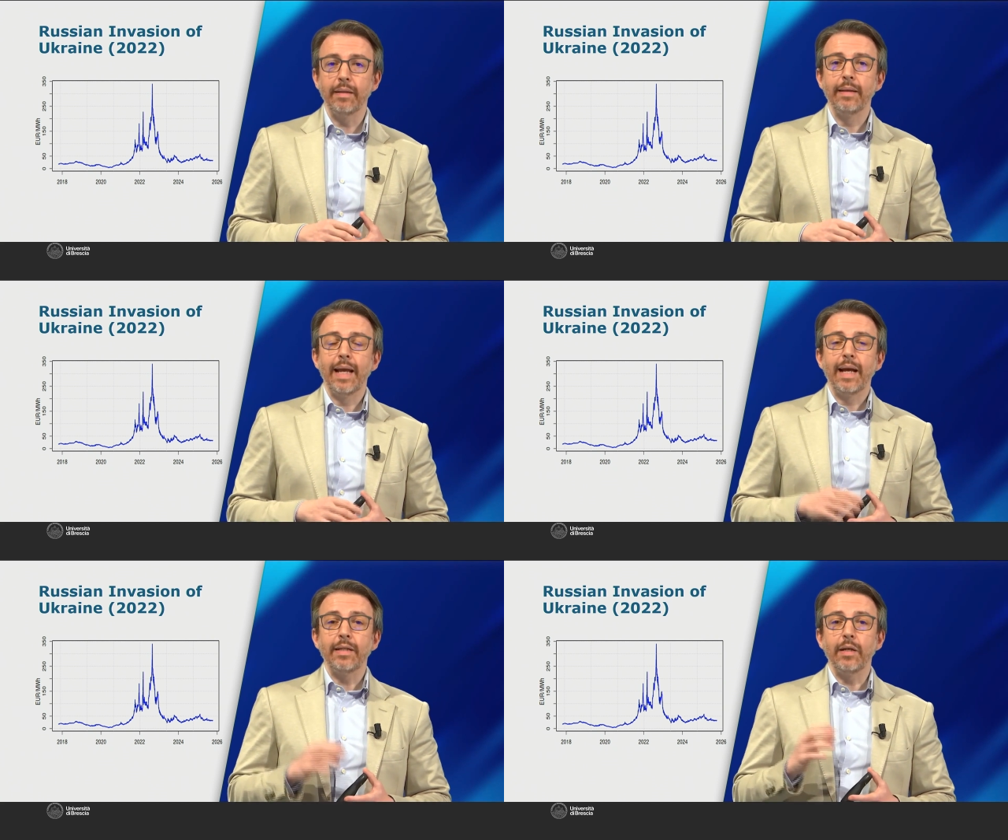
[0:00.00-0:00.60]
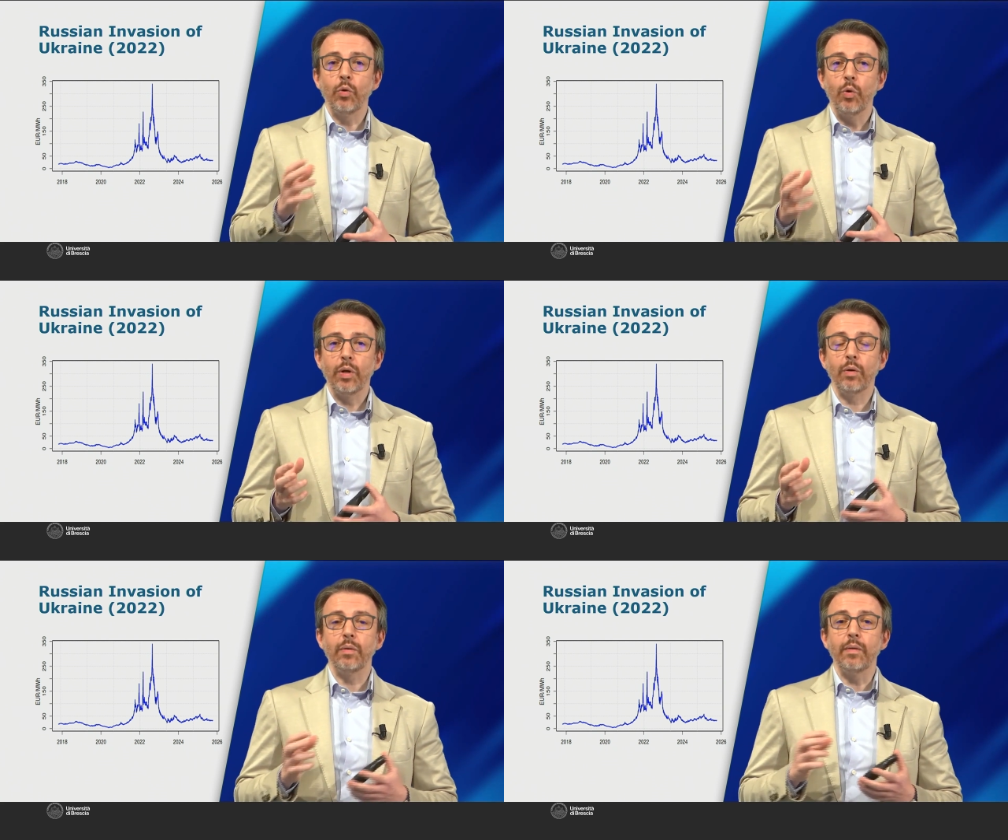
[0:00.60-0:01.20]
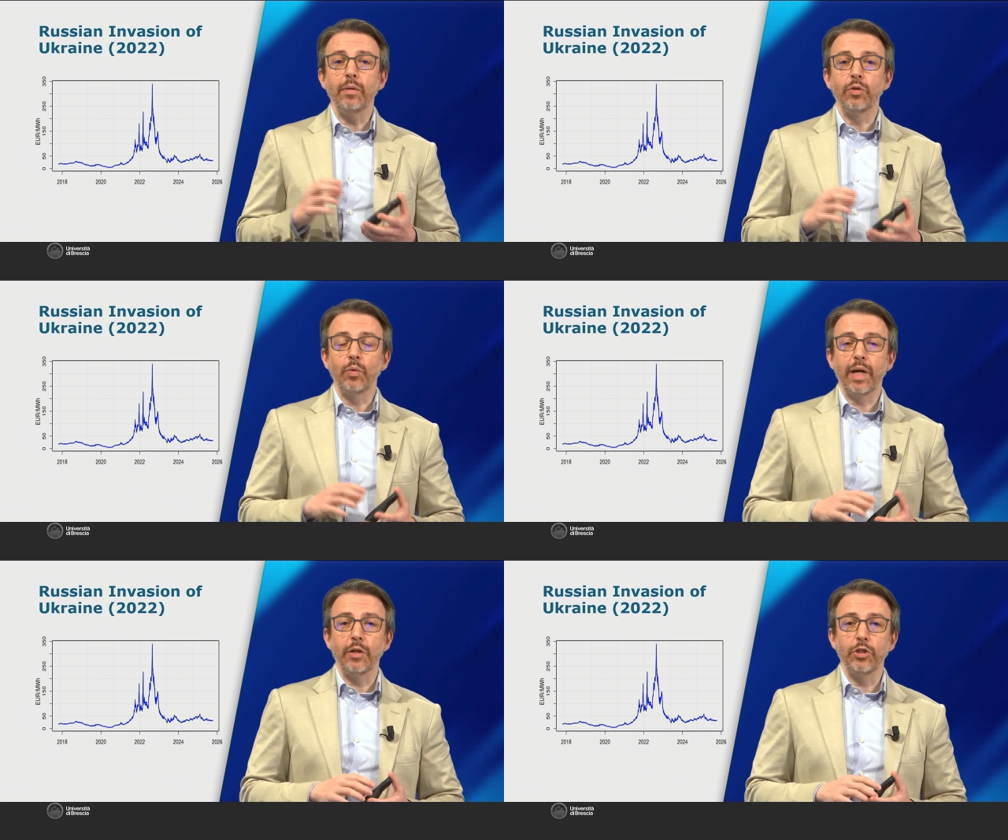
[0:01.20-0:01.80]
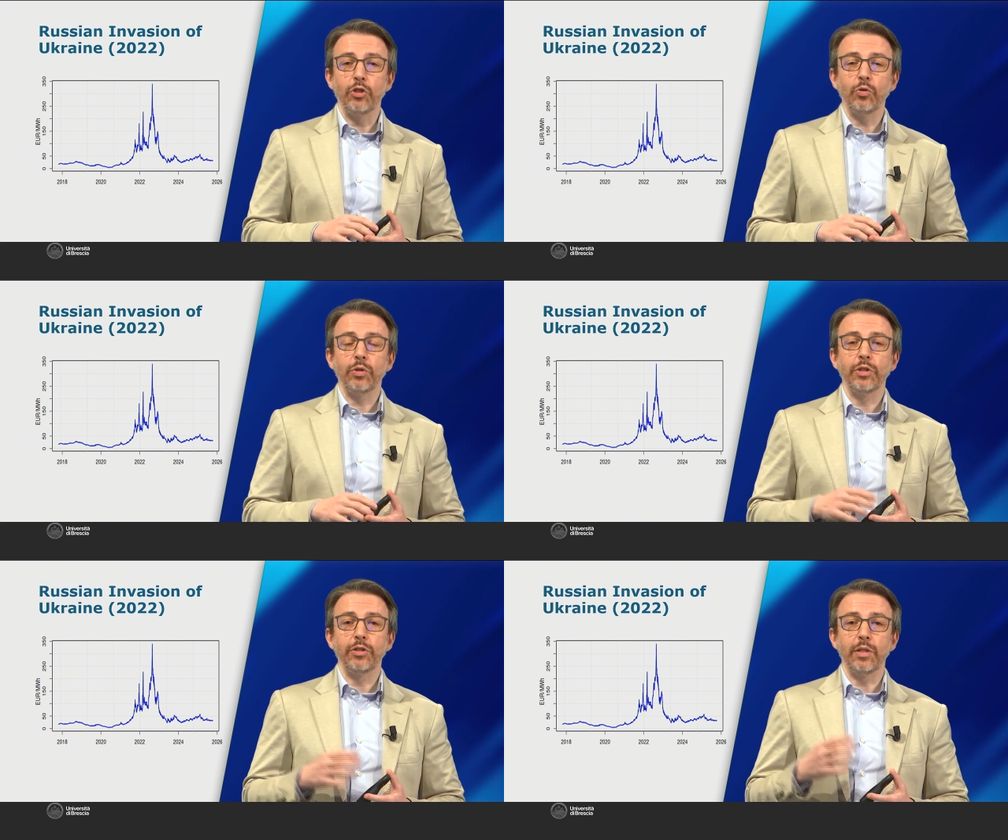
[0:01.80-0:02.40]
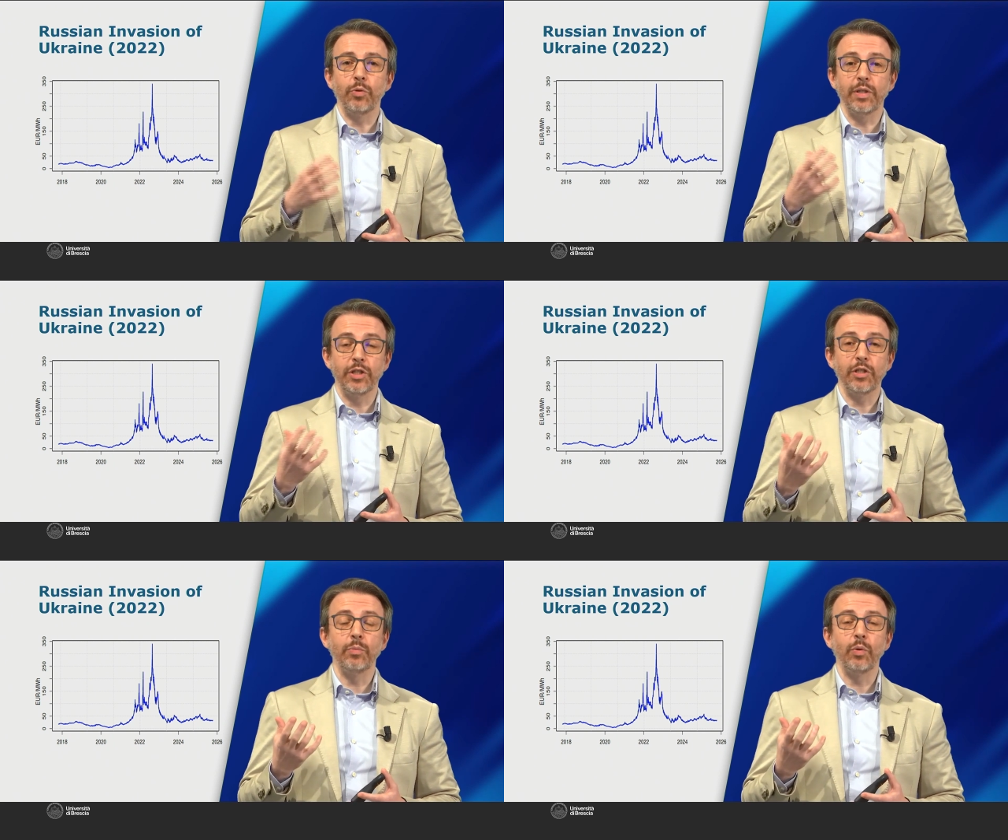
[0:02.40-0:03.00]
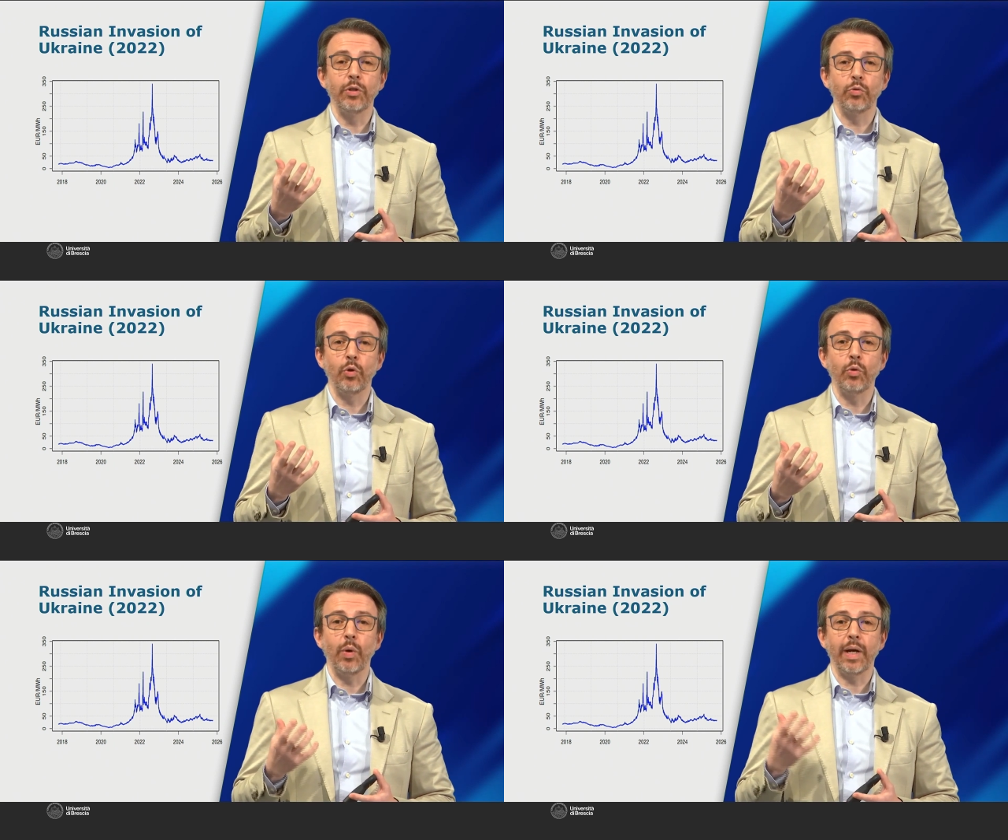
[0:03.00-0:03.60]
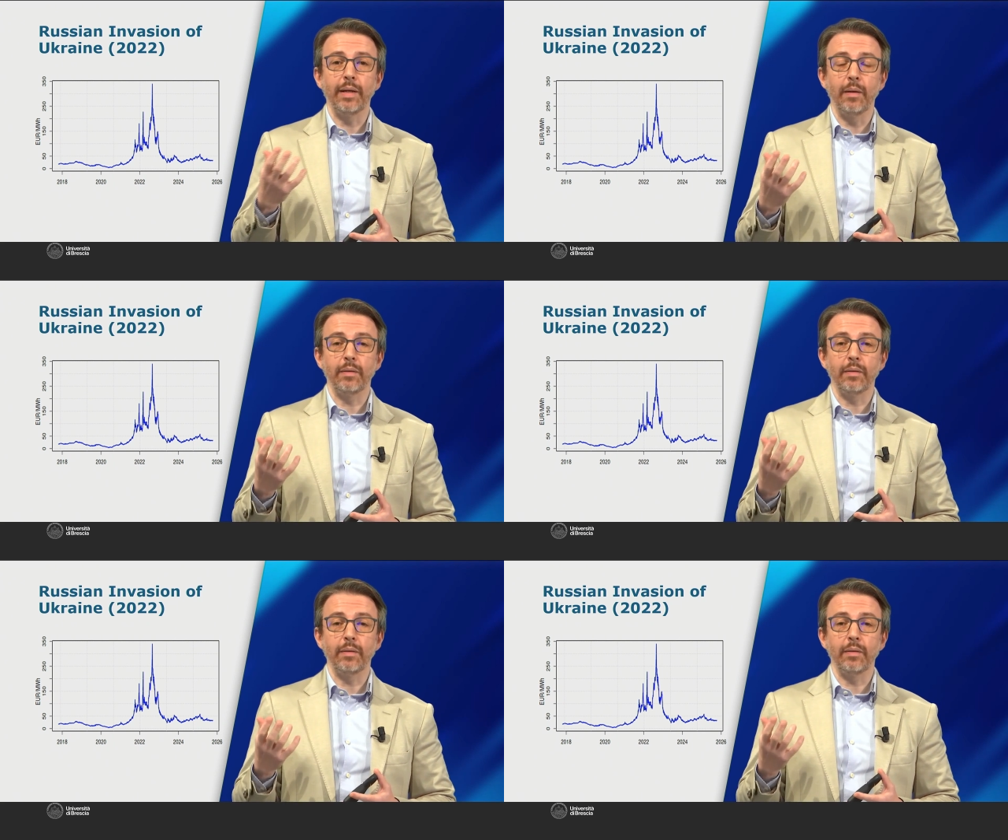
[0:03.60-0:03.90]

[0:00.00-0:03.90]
gas and oil, two energy sources that Russia exports worldwide,